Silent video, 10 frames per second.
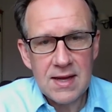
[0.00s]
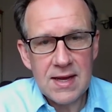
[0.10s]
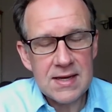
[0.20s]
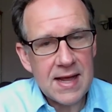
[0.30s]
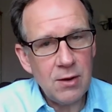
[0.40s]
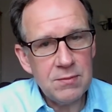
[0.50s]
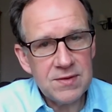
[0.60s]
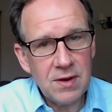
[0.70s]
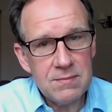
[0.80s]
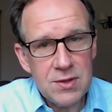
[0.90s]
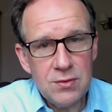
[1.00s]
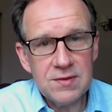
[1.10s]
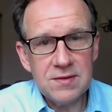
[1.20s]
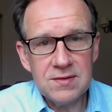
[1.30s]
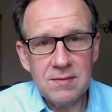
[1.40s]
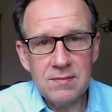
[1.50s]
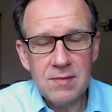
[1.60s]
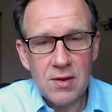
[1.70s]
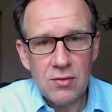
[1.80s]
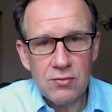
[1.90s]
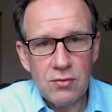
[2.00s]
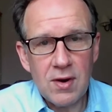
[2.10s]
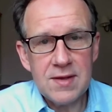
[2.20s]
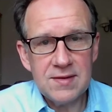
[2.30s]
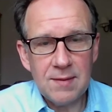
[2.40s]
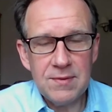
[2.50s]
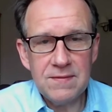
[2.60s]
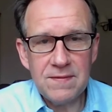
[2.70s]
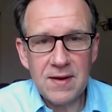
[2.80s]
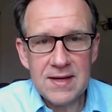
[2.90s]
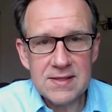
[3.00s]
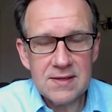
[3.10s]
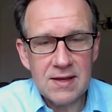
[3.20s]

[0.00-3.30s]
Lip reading: it helps our immune system rise up and fight.